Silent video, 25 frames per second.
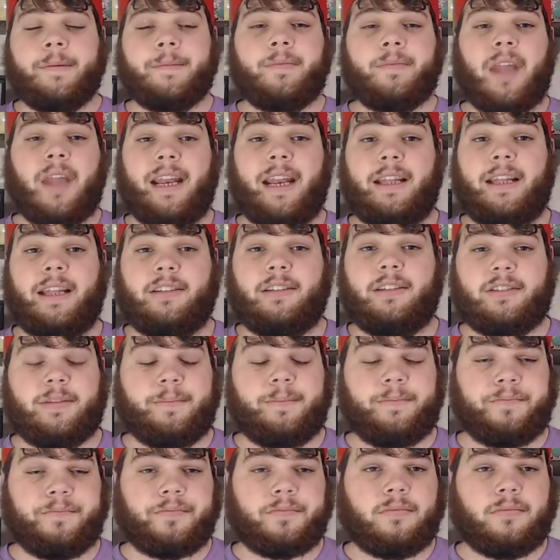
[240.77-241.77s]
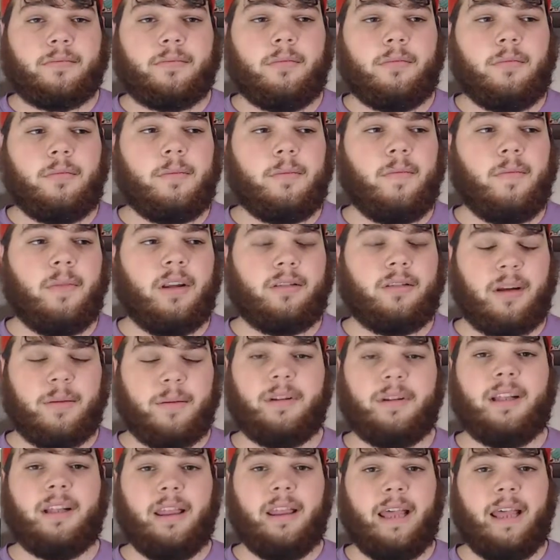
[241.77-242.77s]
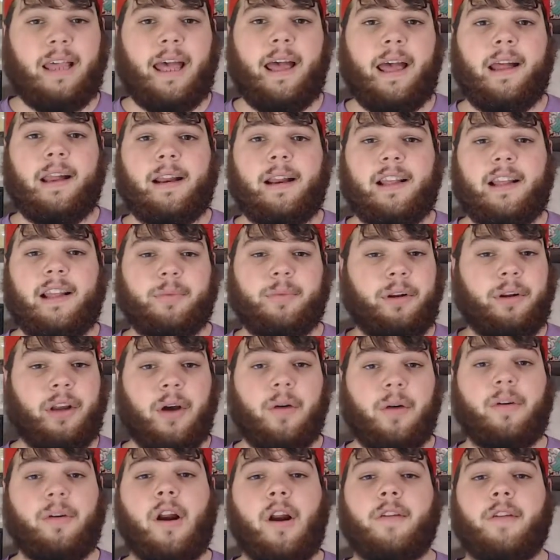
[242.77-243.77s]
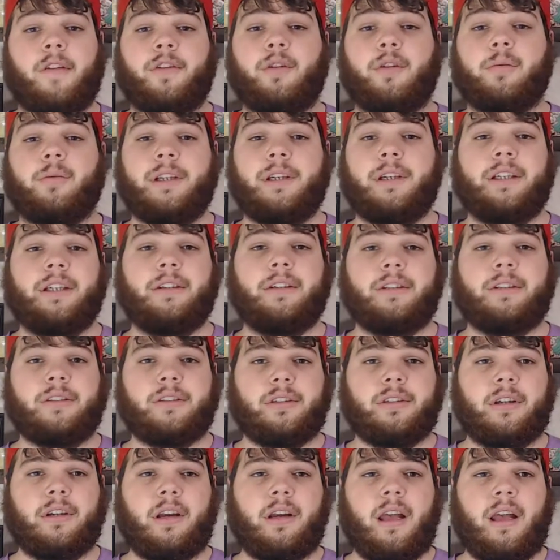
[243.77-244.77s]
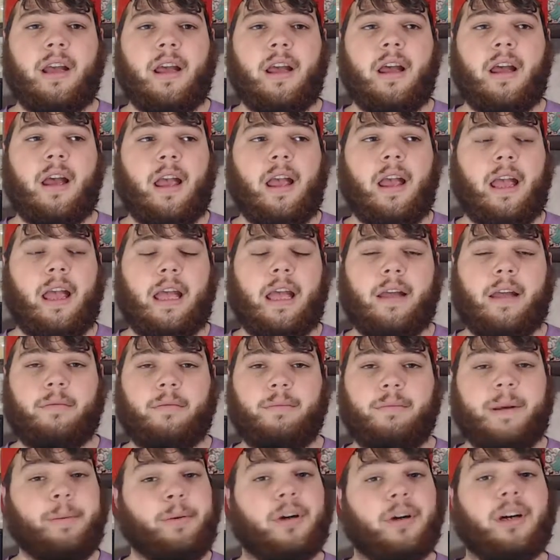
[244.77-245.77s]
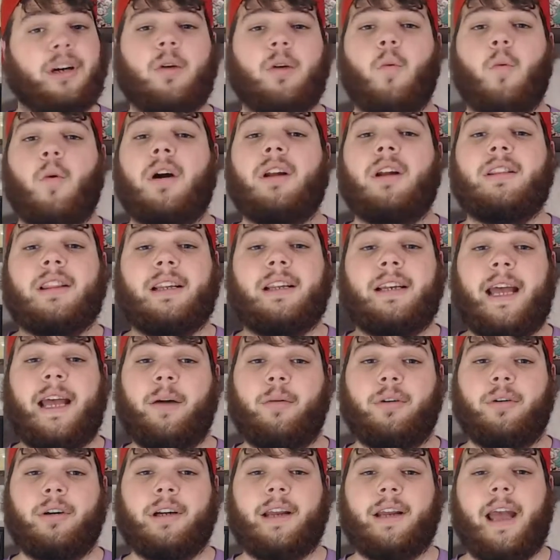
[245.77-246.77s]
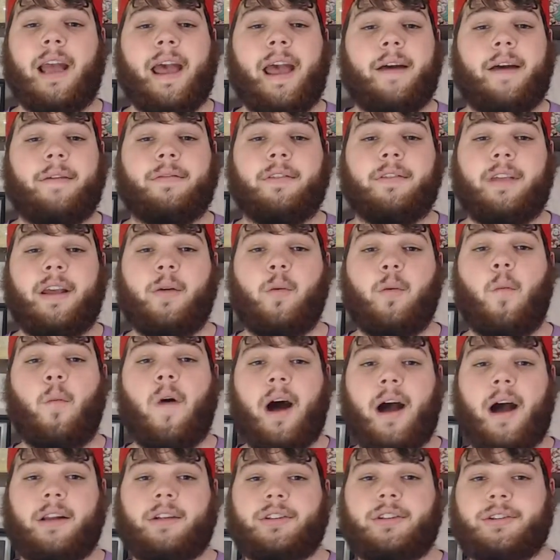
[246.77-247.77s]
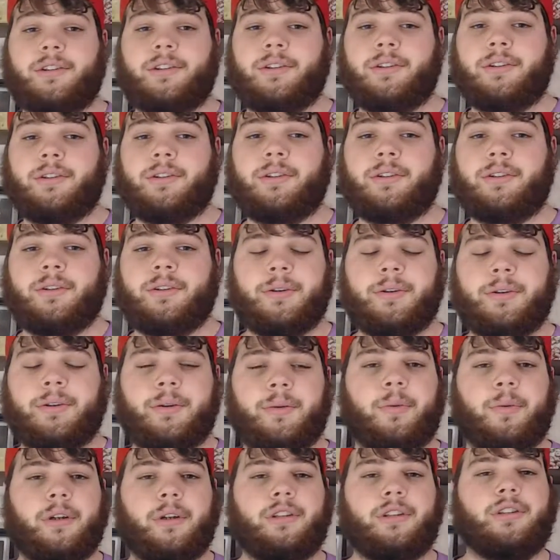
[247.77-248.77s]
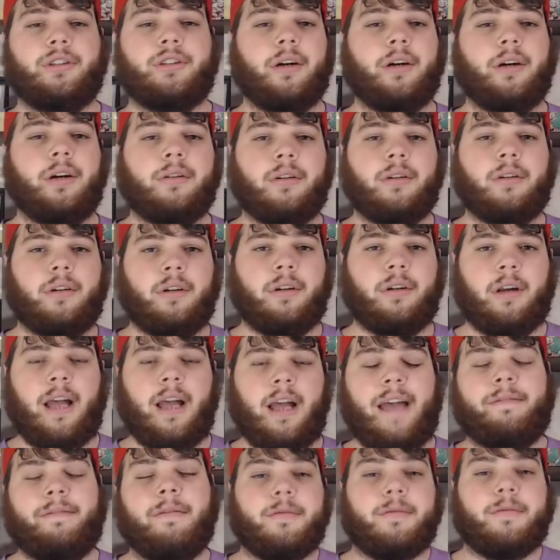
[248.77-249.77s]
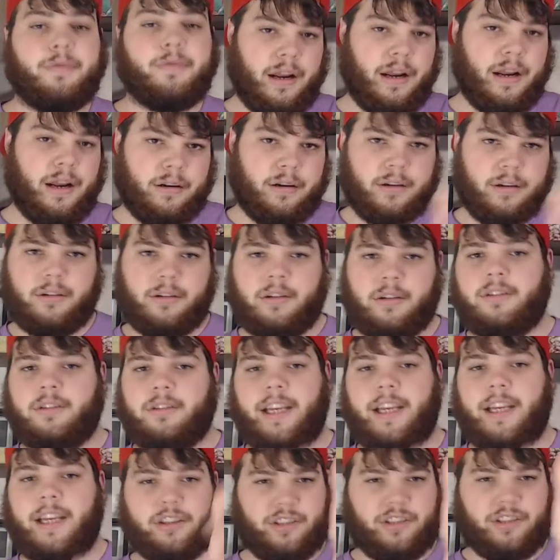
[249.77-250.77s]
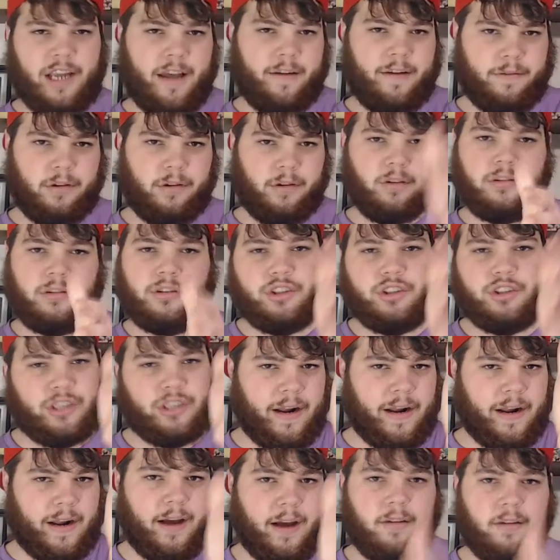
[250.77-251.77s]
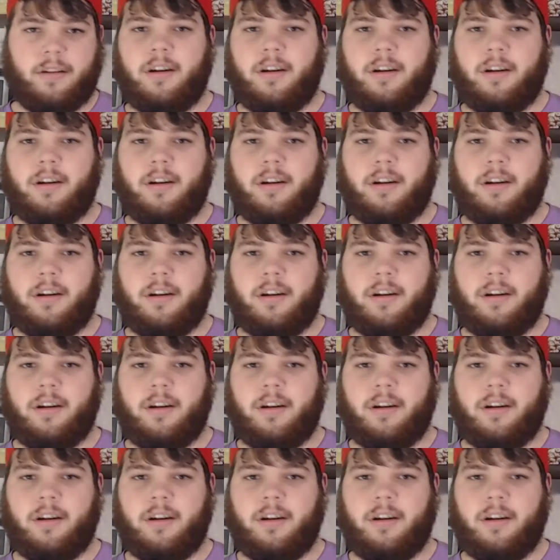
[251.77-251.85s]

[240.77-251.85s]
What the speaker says: And it's something that has been going on for 3 years, and people are going to want the network after they watch one show. I have a friend, Zane Chatfield, shout out.